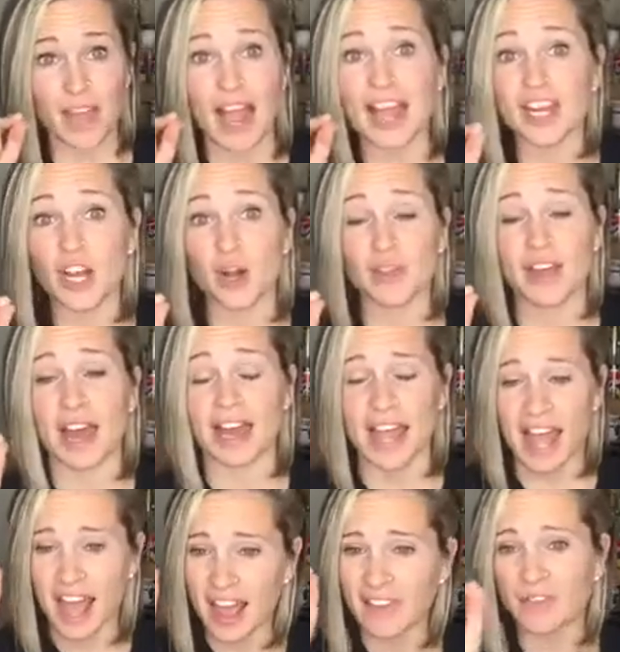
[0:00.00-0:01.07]
I know that
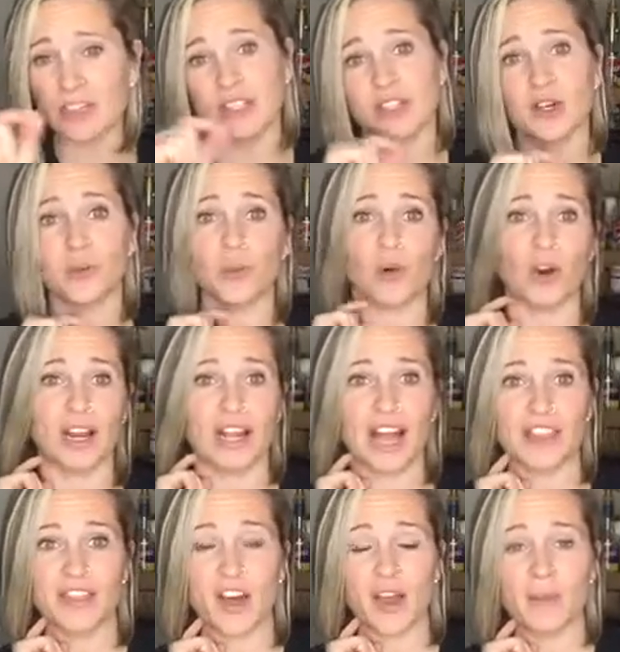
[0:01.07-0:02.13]
every single morning
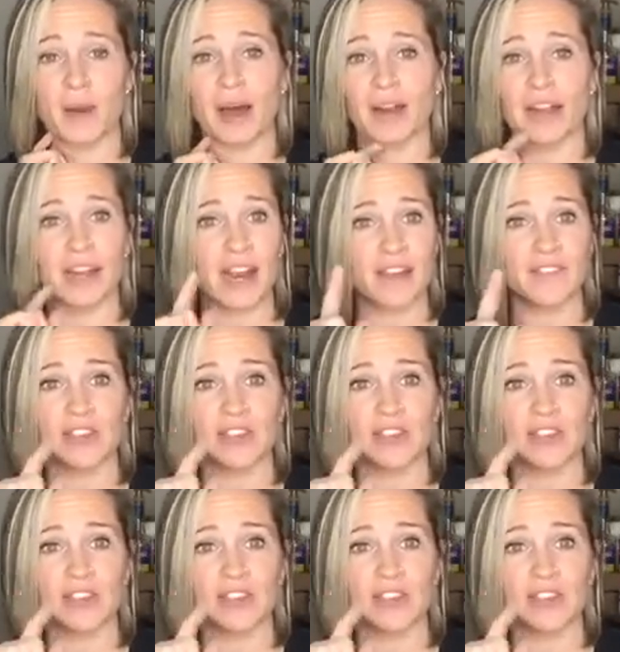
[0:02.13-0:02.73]
I thought about it and I